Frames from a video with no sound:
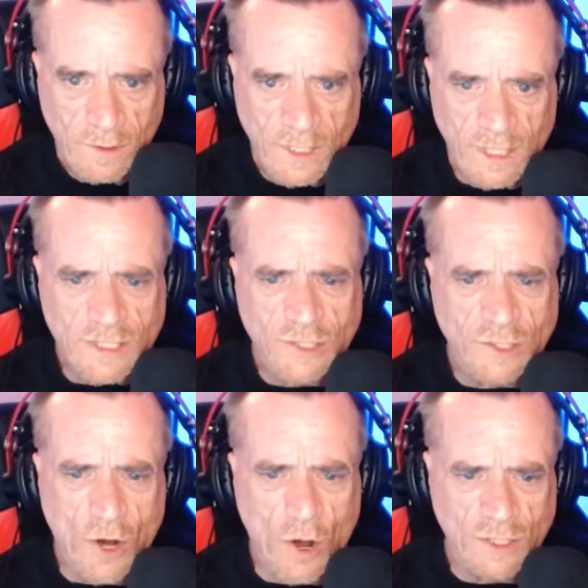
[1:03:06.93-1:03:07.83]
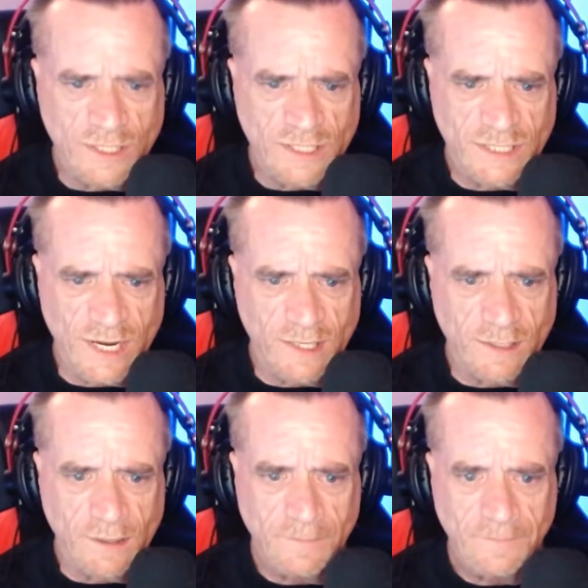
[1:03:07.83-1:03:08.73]
He's a dog's
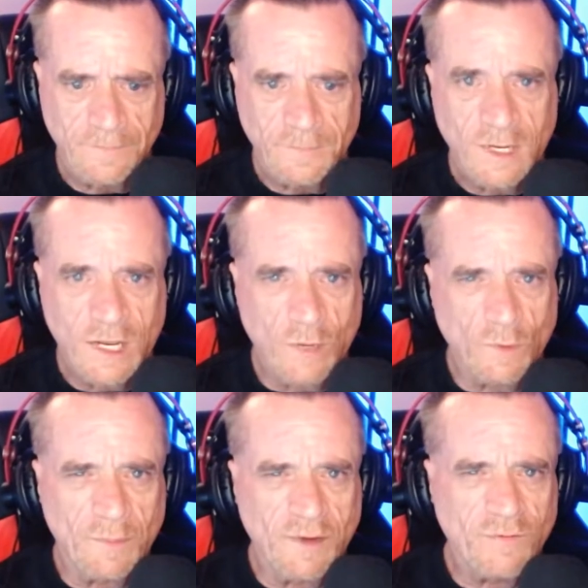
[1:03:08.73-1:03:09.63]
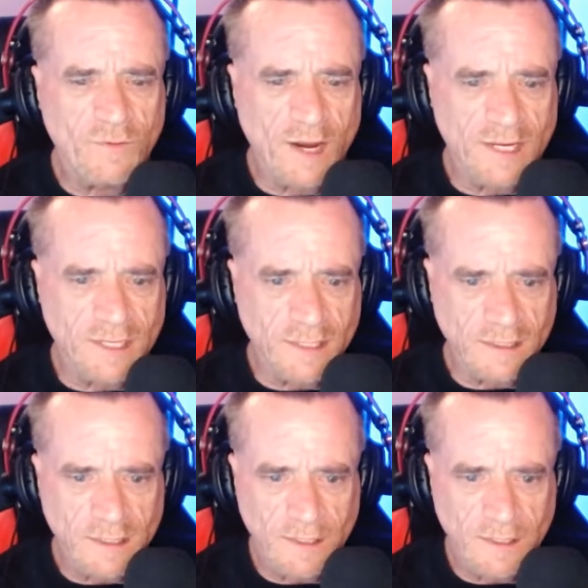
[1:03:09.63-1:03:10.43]
son. He will be frightened."